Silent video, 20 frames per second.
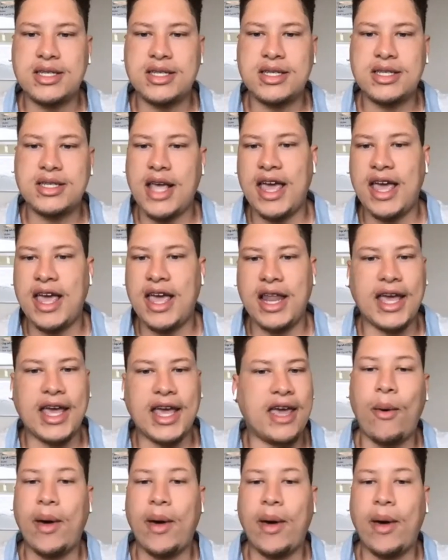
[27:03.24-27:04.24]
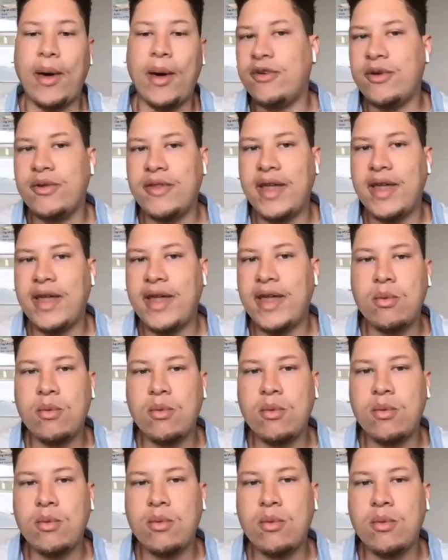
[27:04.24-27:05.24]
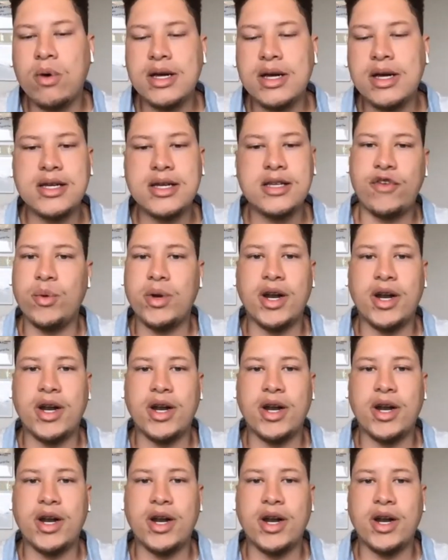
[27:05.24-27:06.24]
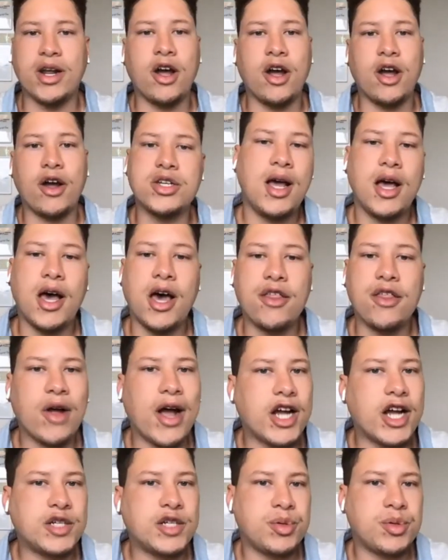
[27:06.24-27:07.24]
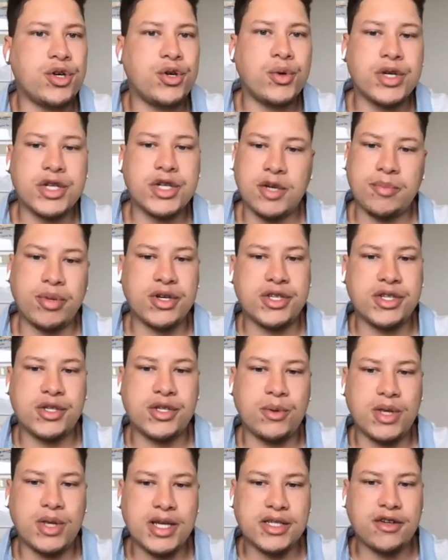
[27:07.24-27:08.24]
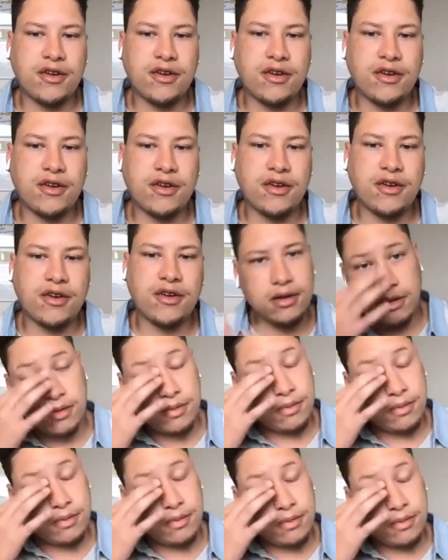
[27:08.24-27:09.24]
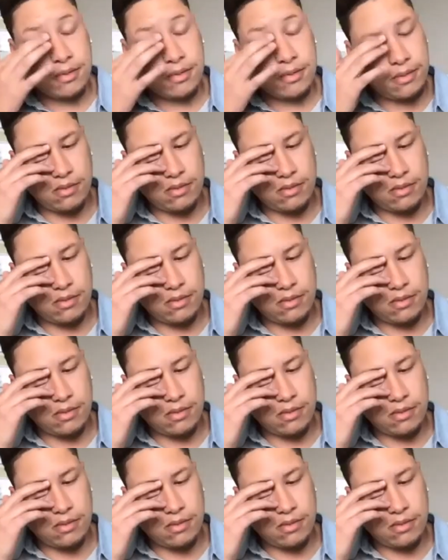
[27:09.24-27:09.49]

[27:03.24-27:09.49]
and just say like how helpful that was, or if you would encourage other entrepreneurs to pursue this grant?